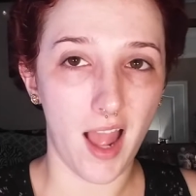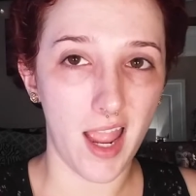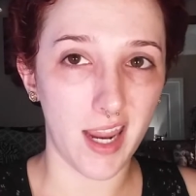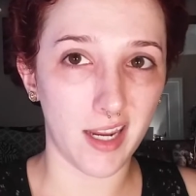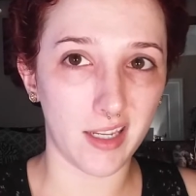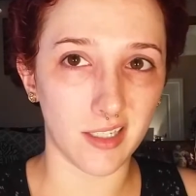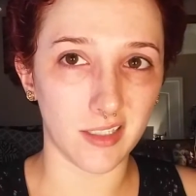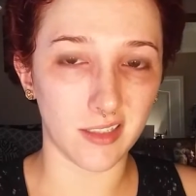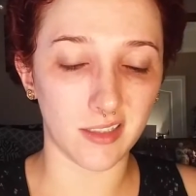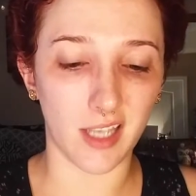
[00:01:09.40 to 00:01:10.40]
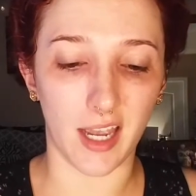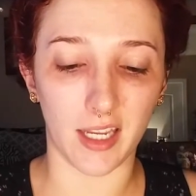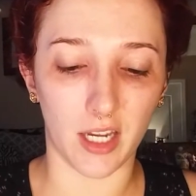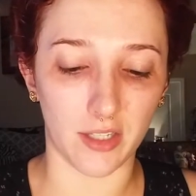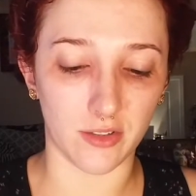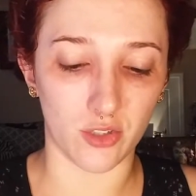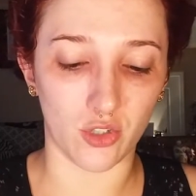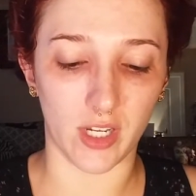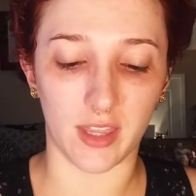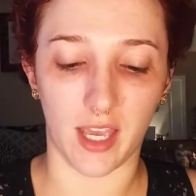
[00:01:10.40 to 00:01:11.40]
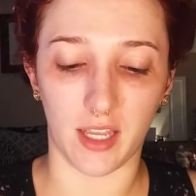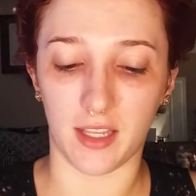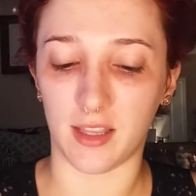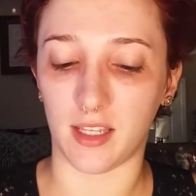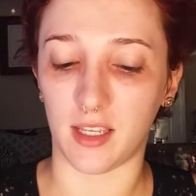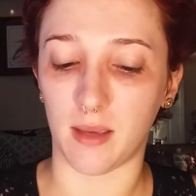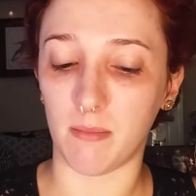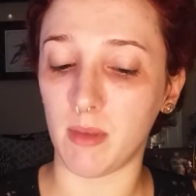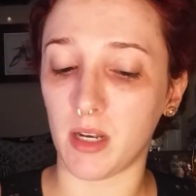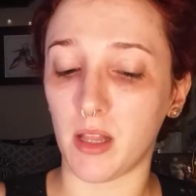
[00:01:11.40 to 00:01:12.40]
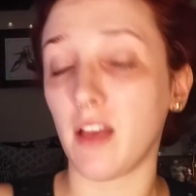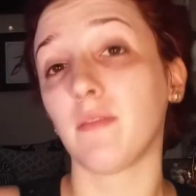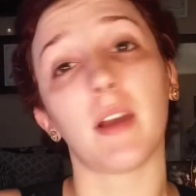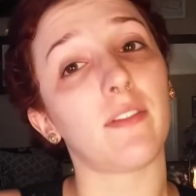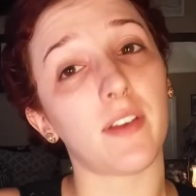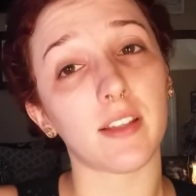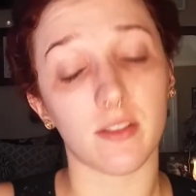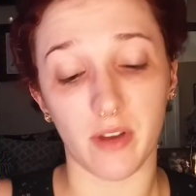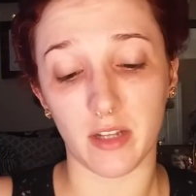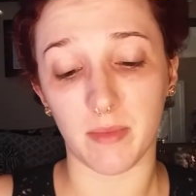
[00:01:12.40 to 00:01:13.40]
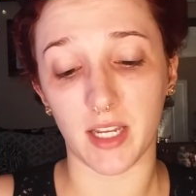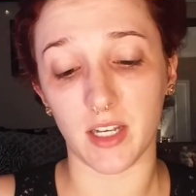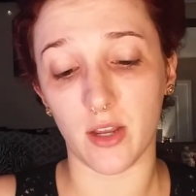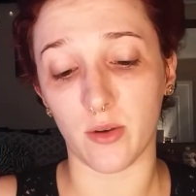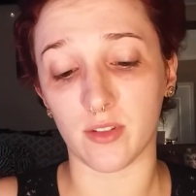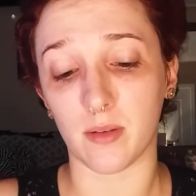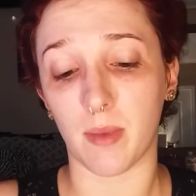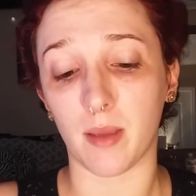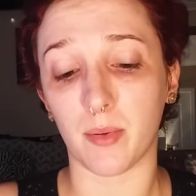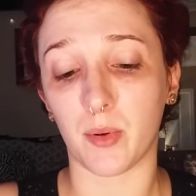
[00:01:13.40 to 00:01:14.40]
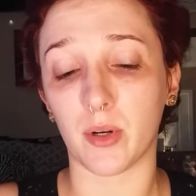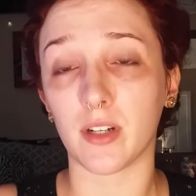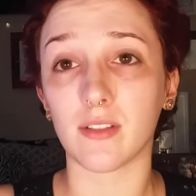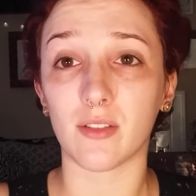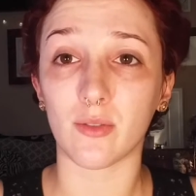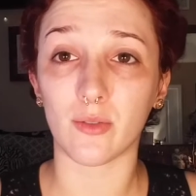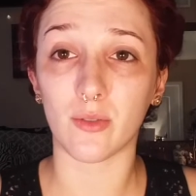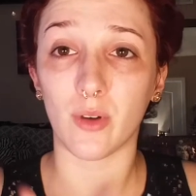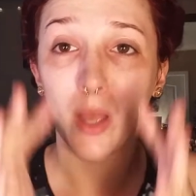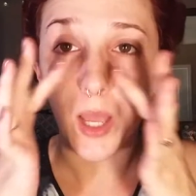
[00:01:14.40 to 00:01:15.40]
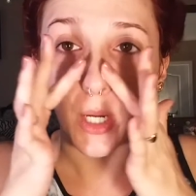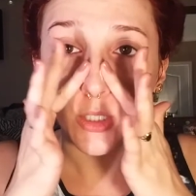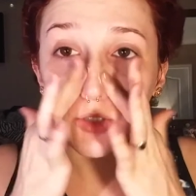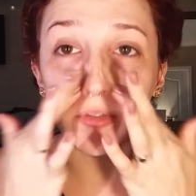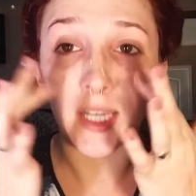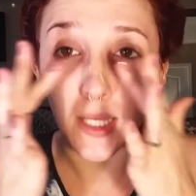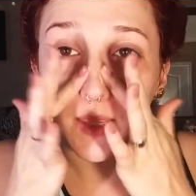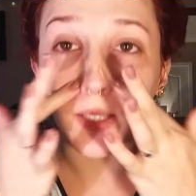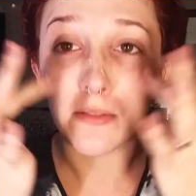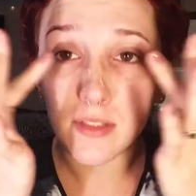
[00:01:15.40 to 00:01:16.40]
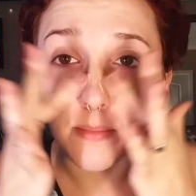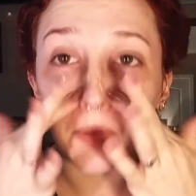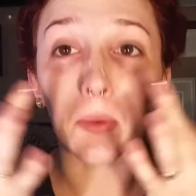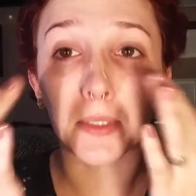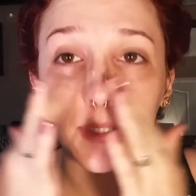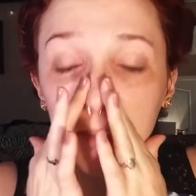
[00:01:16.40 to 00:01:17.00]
and I concentrate that in the middle of my face around my nose and my pores to shrink those pores.